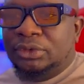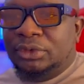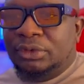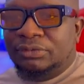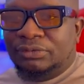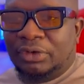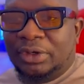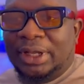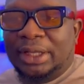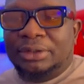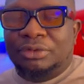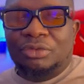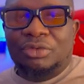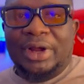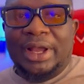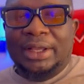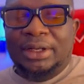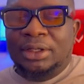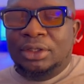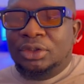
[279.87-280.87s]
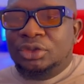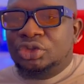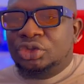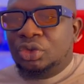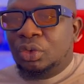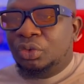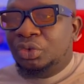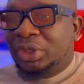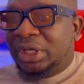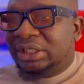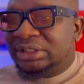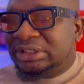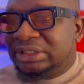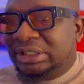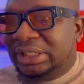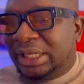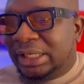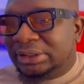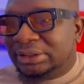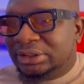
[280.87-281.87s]
for that, right? So you can
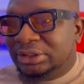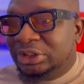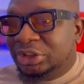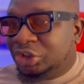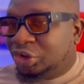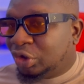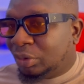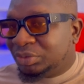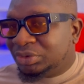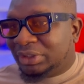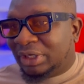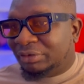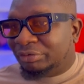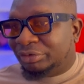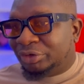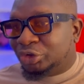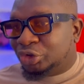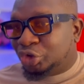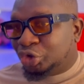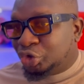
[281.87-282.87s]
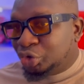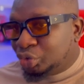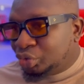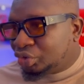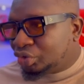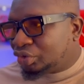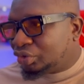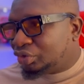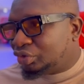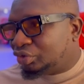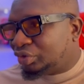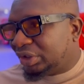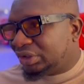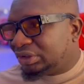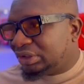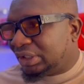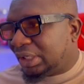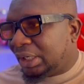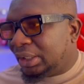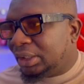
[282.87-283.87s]
see that these jobs have reduced
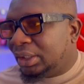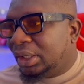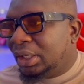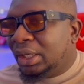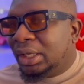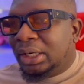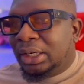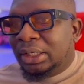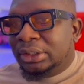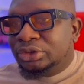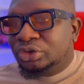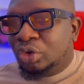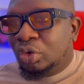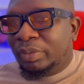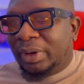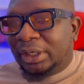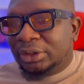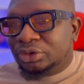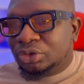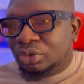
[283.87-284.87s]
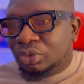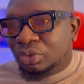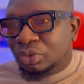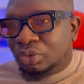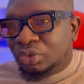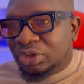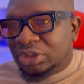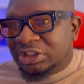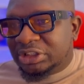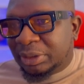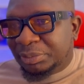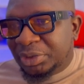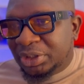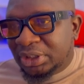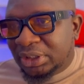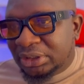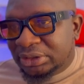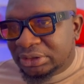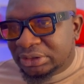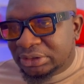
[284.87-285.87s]
drastically. Let's go back to
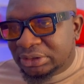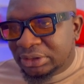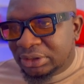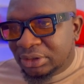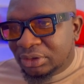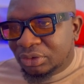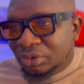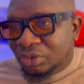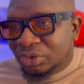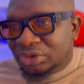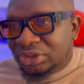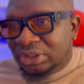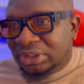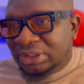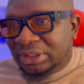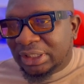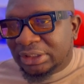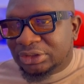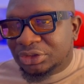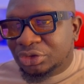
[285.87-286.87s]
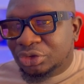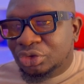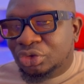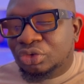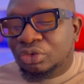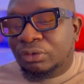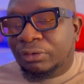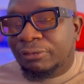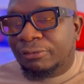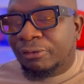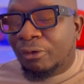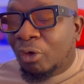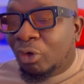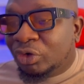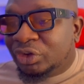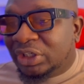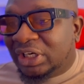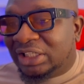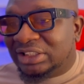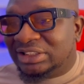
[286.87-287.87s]
intermediate. you see it has reduced to
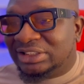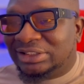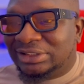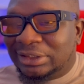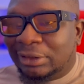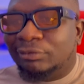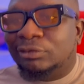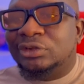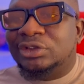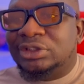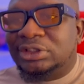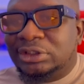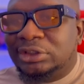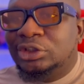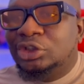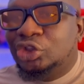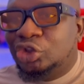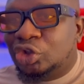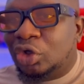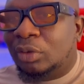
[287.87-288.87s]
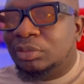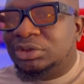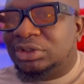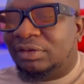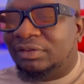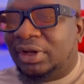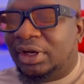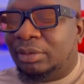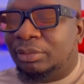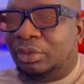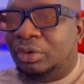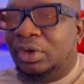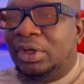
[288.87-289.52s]
417 jobs available.